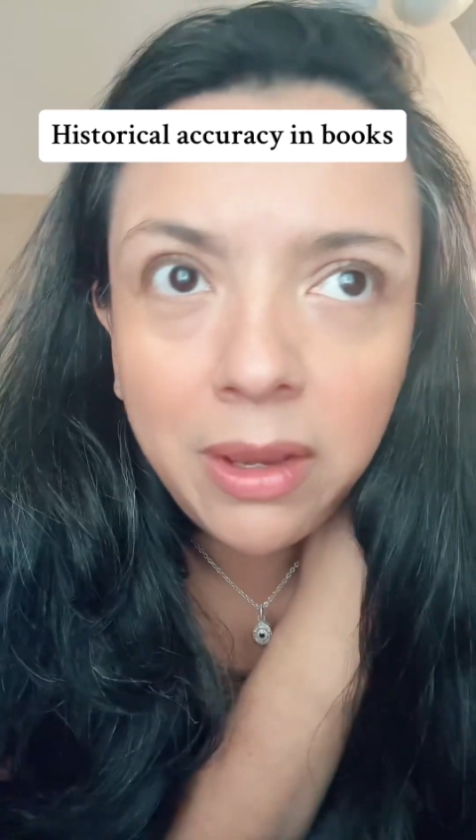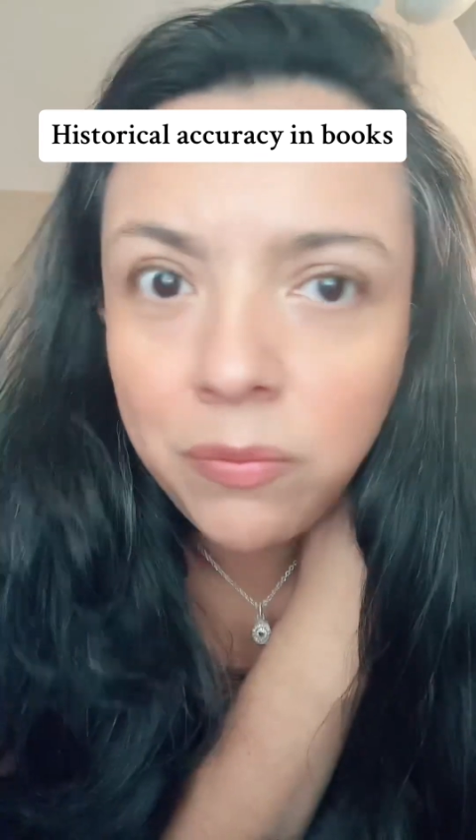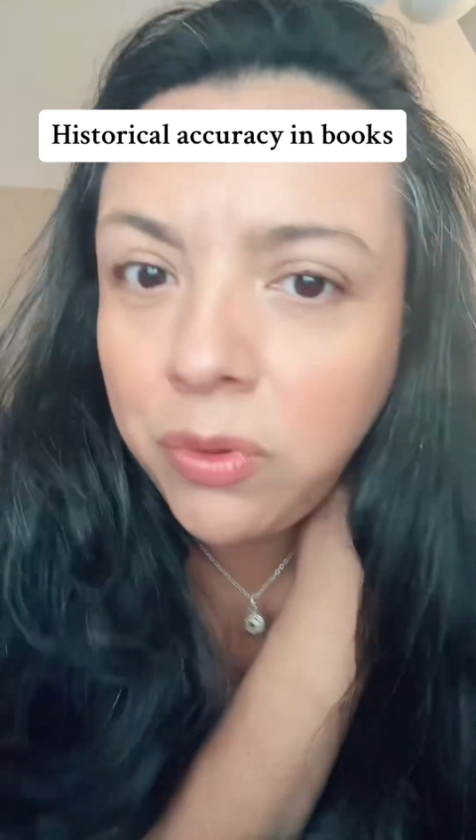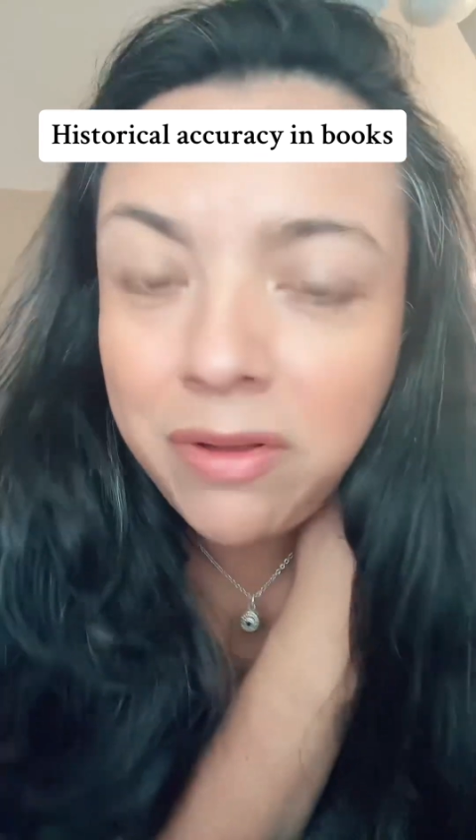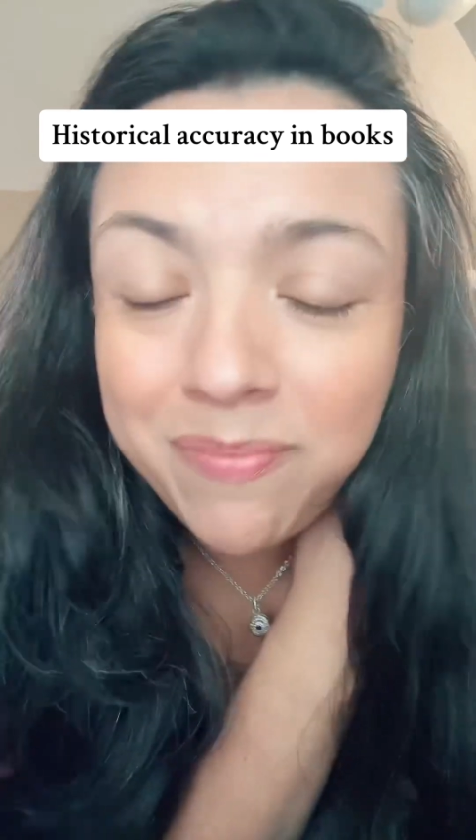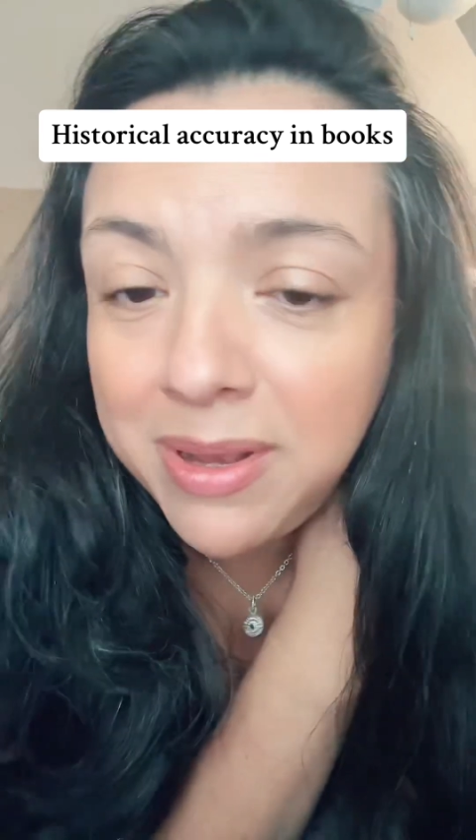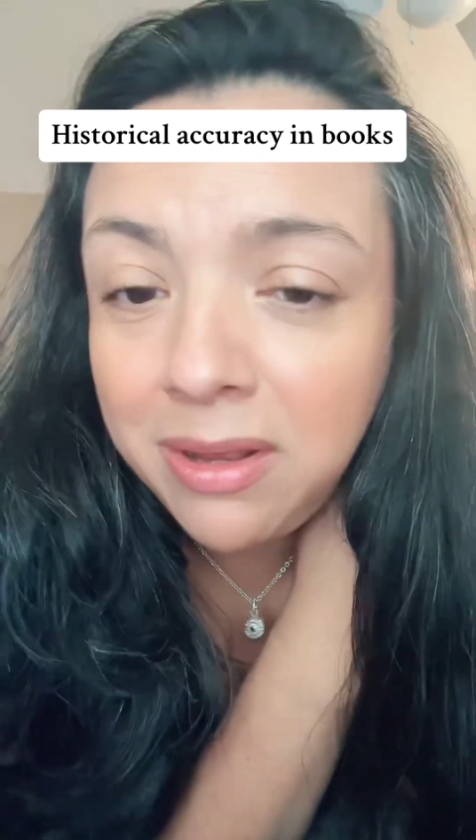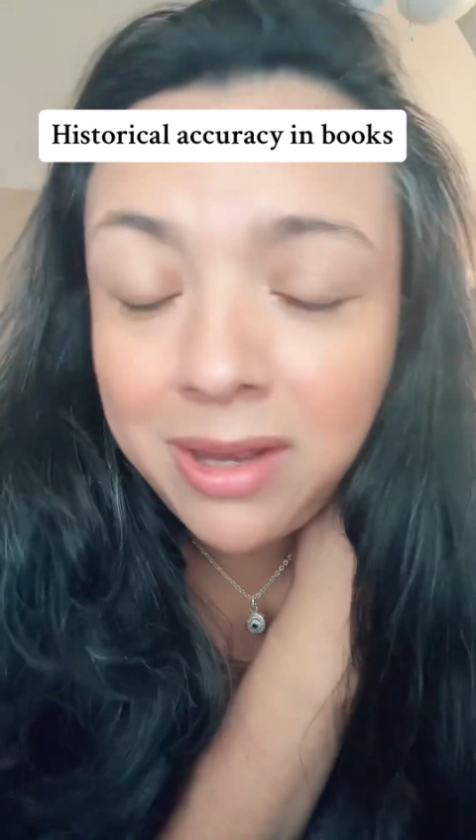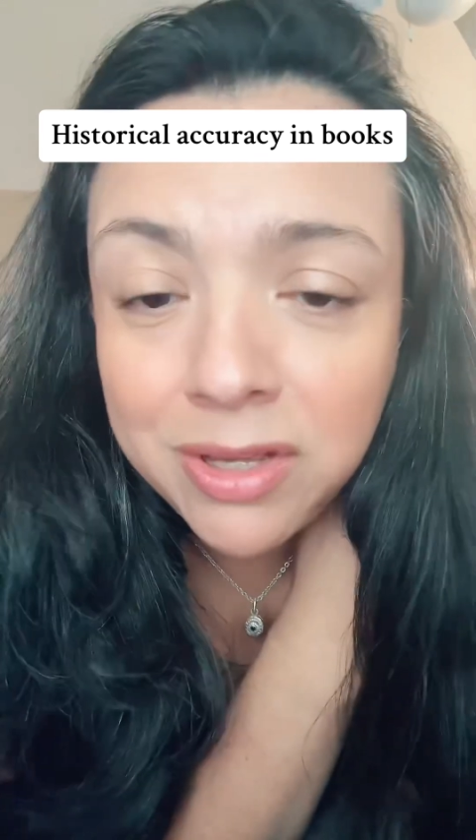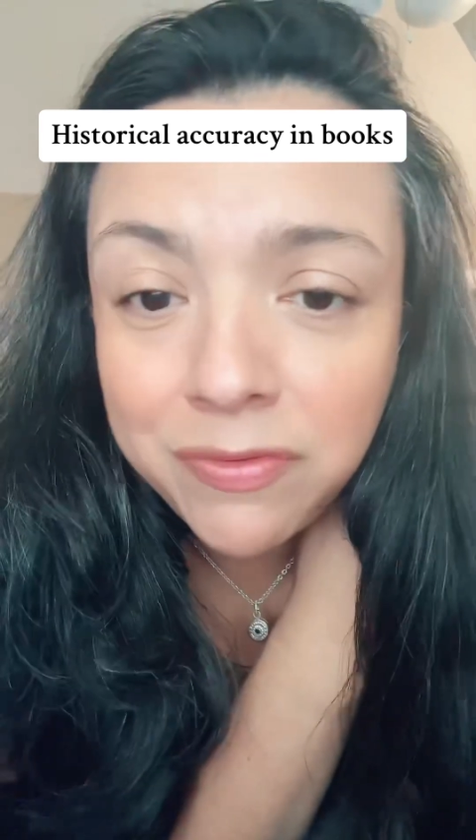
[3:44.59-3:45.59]
would have been
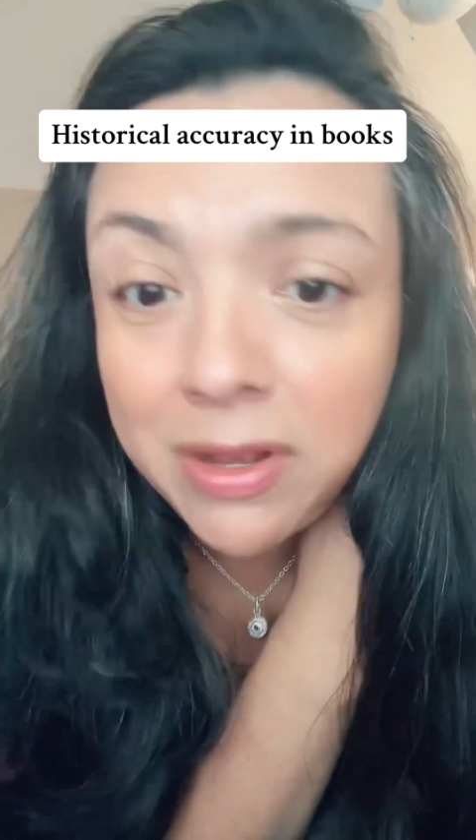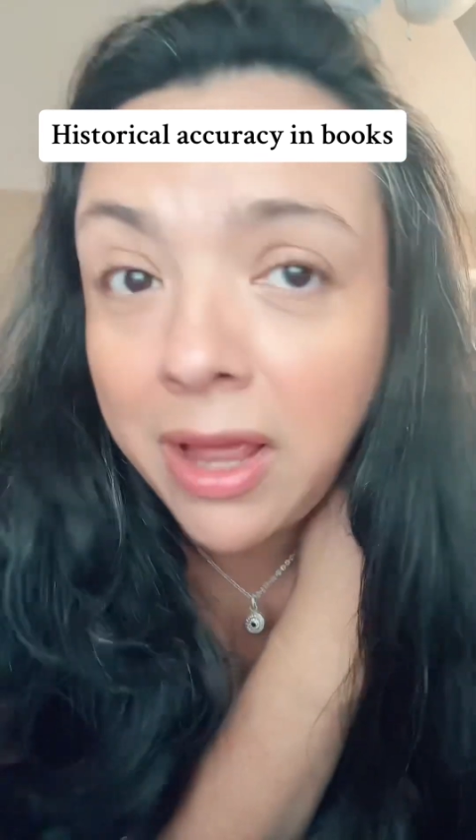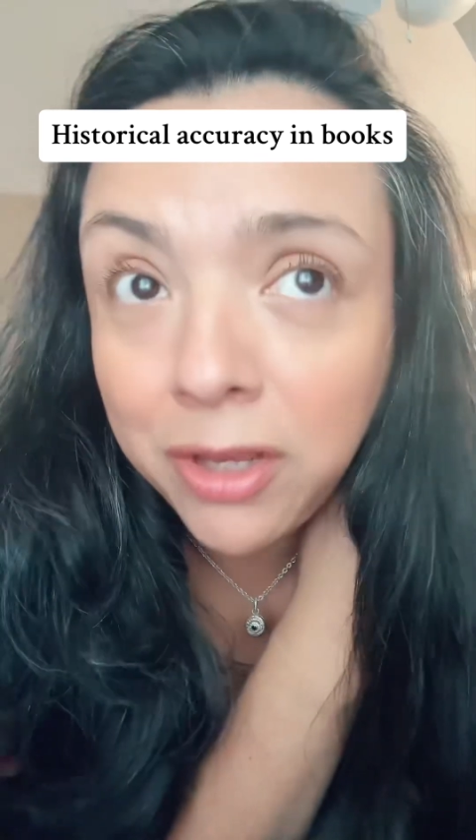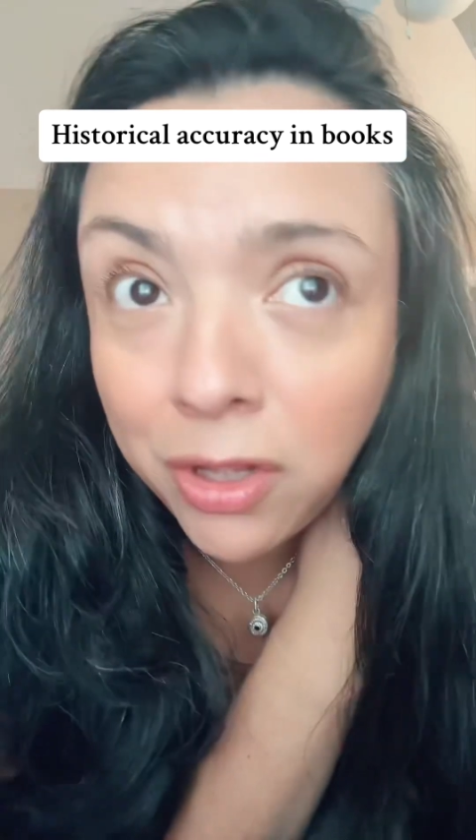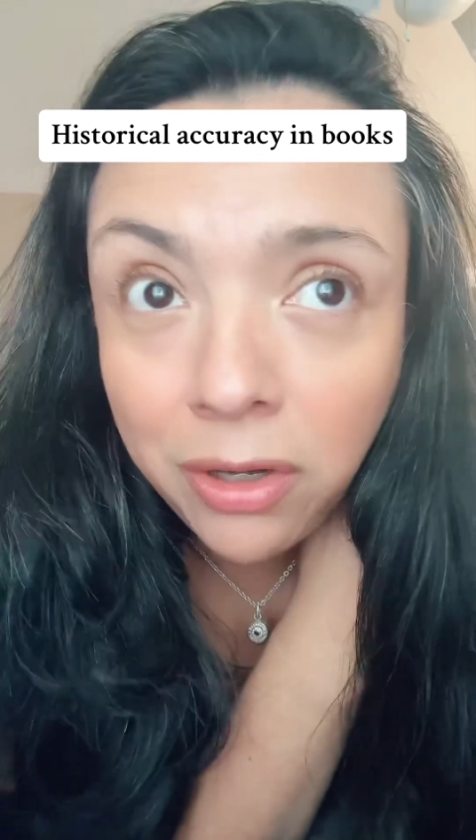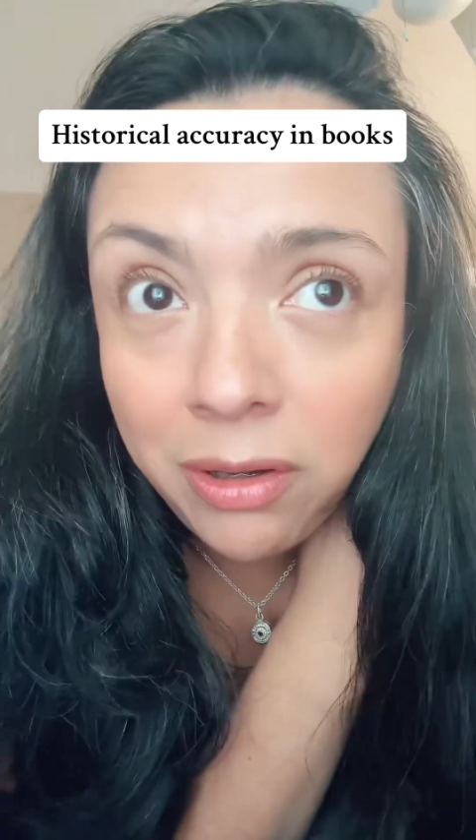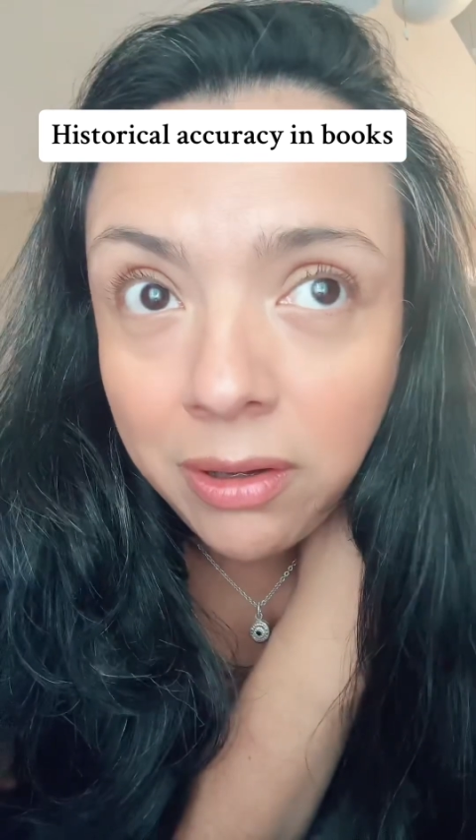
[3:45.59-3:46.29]
in his vernacular,